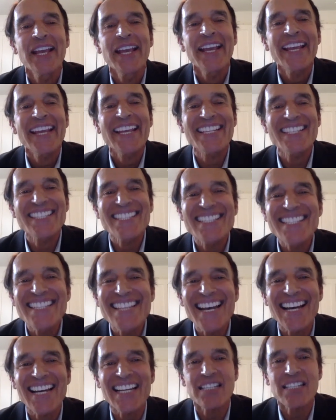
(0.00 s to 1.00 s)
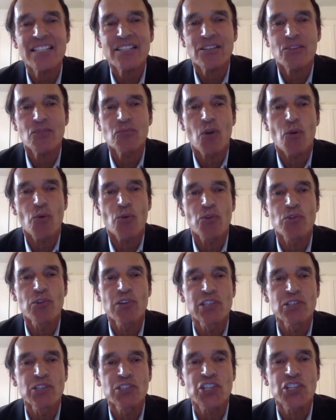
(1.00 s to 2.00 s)
is not what
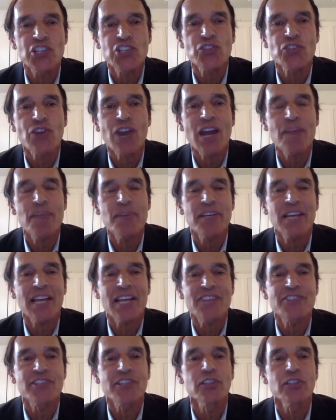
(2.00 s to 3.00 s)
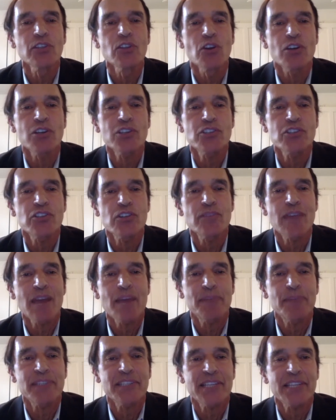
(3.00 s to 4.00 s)
we're describing as the long-term
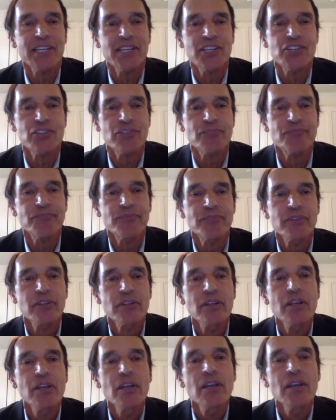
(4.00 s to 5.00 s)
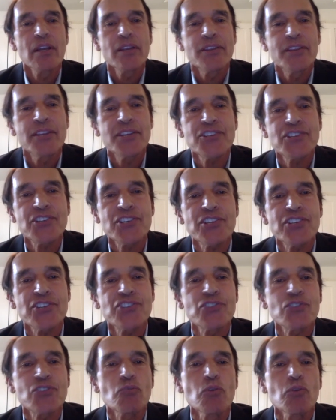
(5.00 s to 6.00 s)
application. This
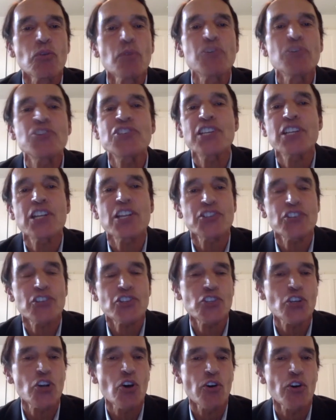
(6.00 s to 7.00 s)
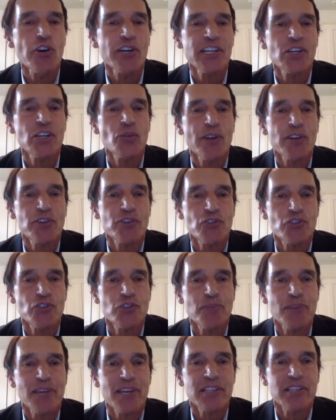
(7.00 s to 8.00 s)
will be seen as a toy in
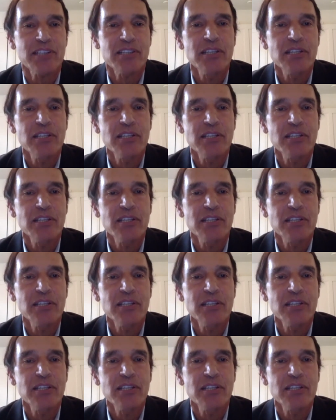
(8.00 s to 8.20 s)
retrospect.